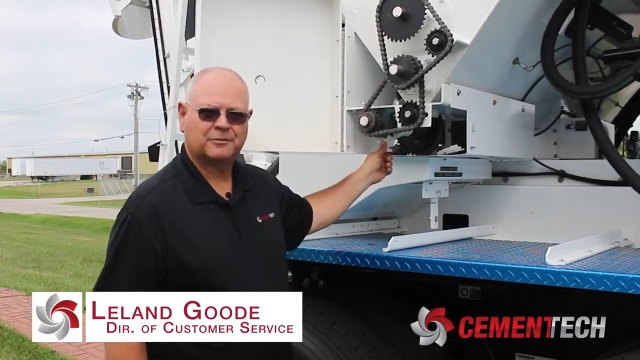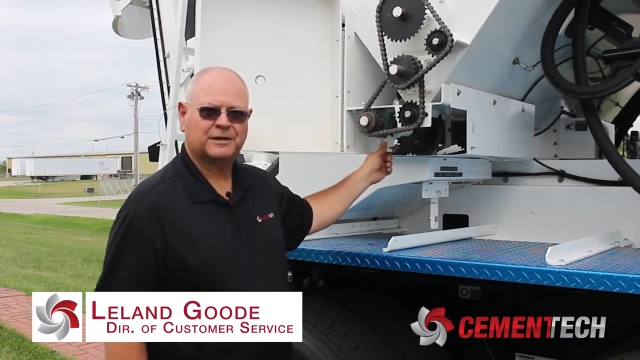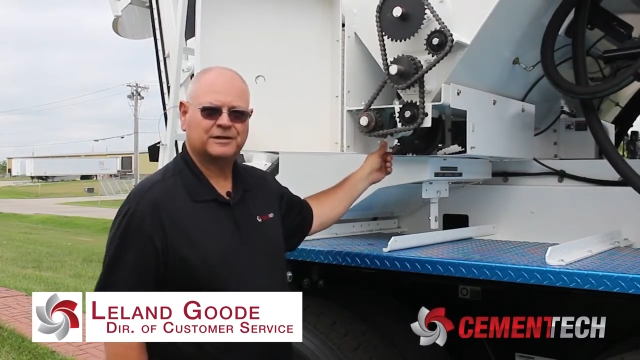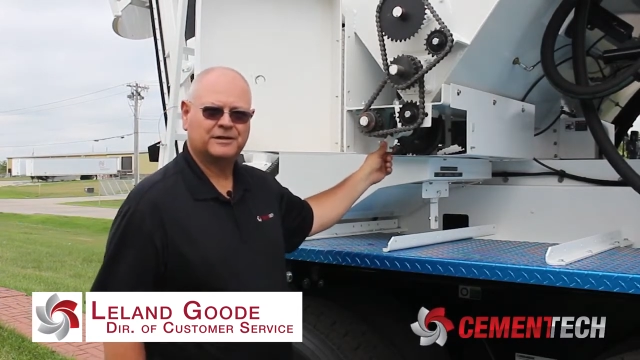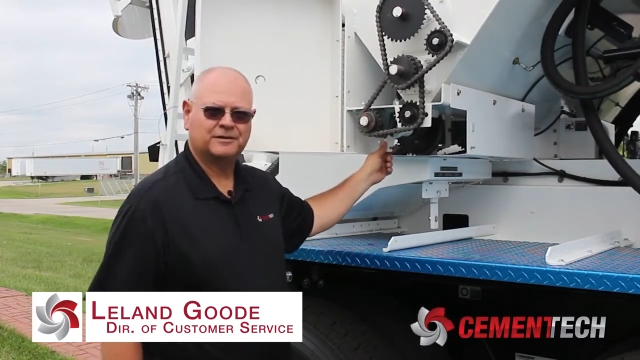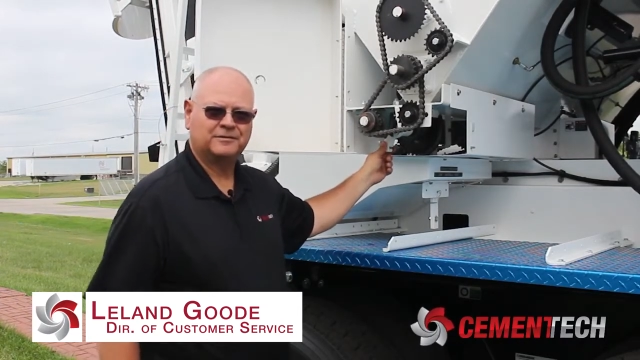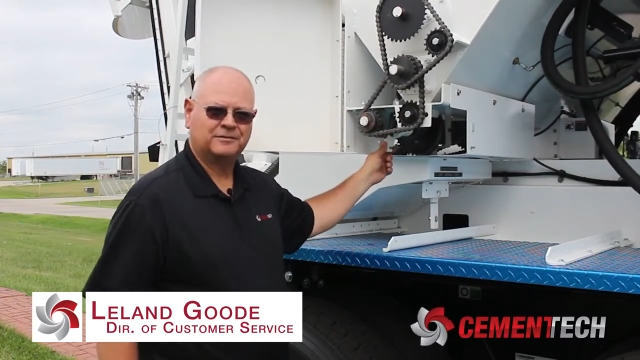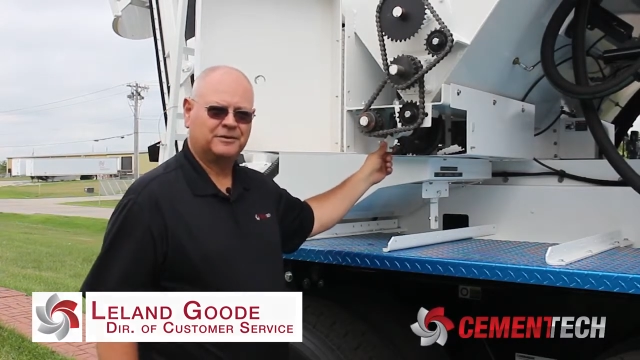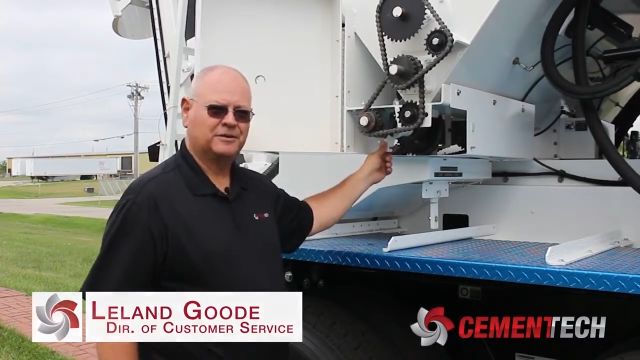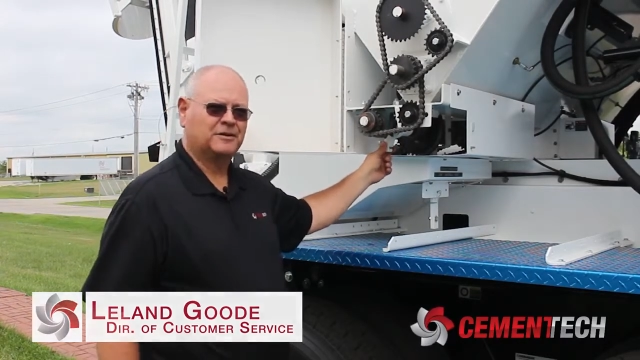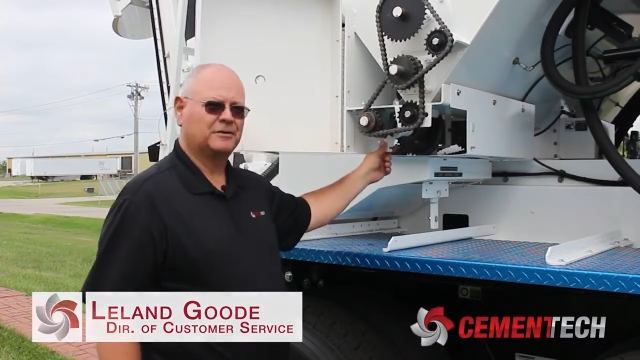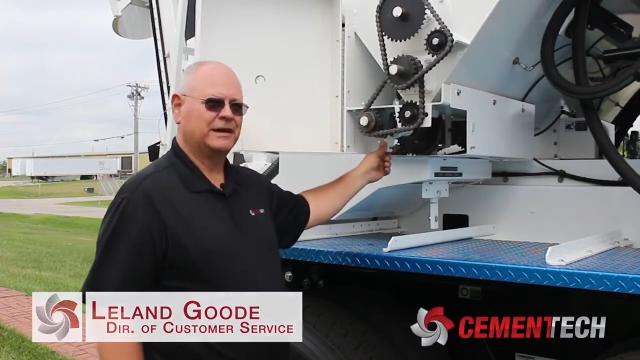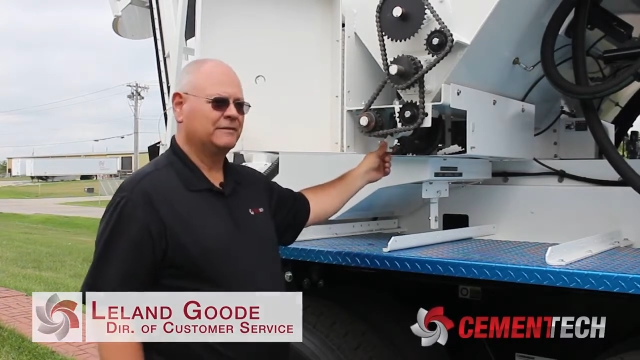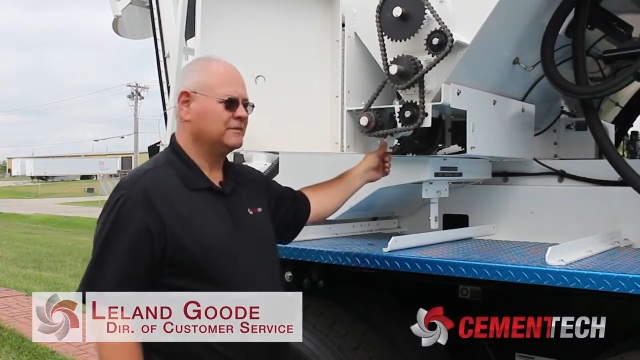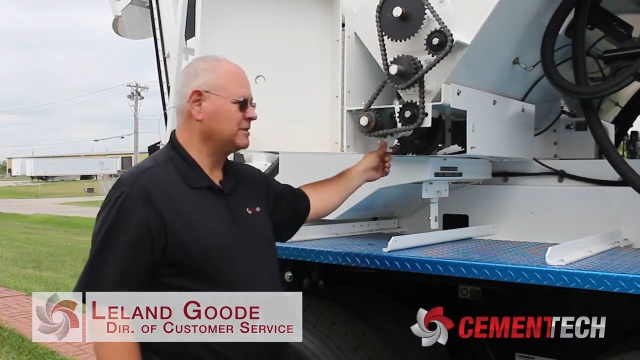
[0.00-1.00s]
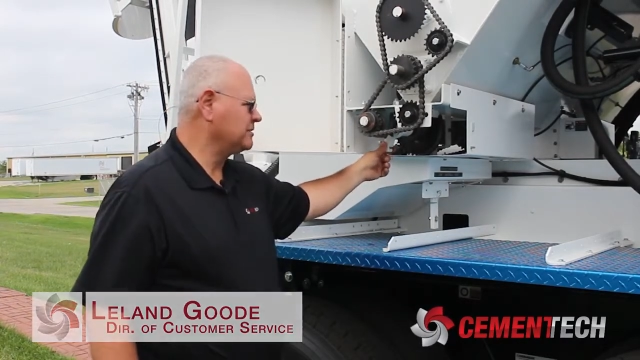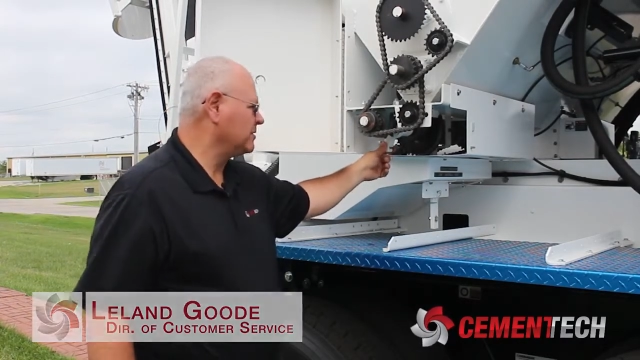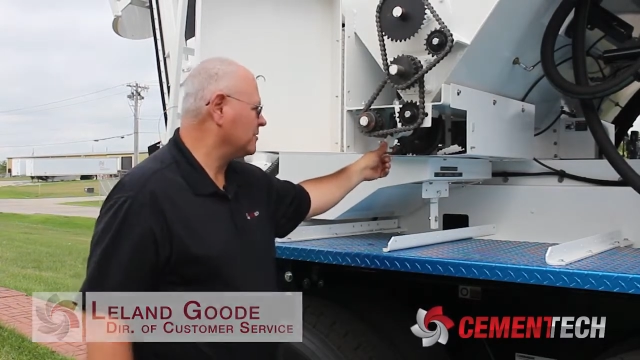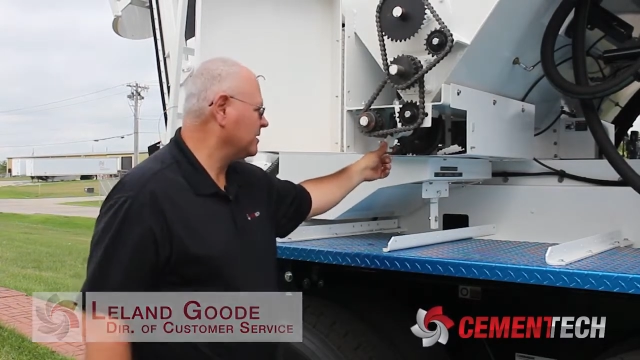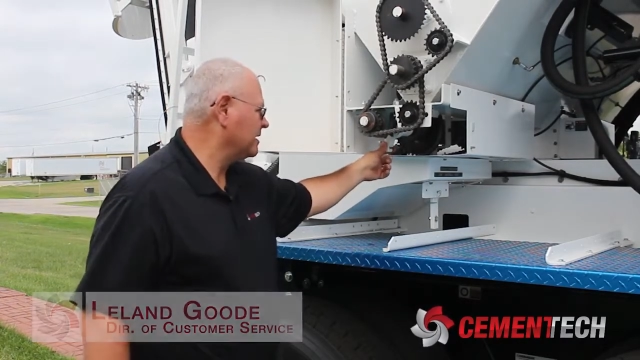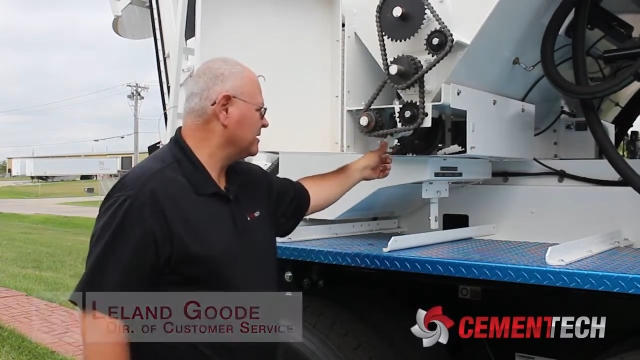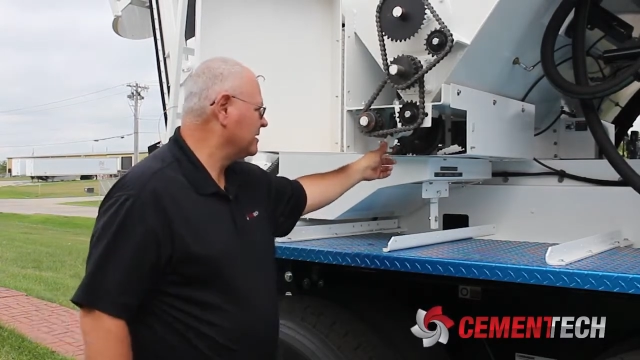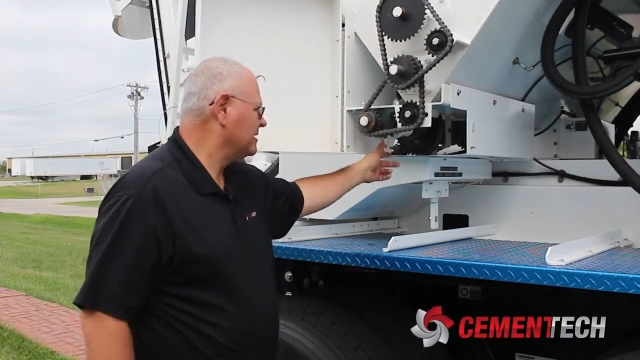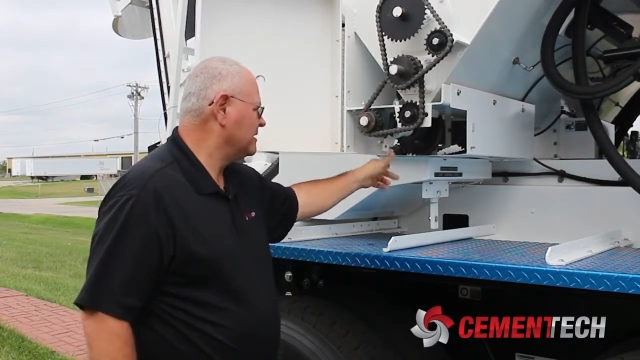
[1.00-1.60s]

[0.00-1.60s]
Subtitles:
where you don't have the torque.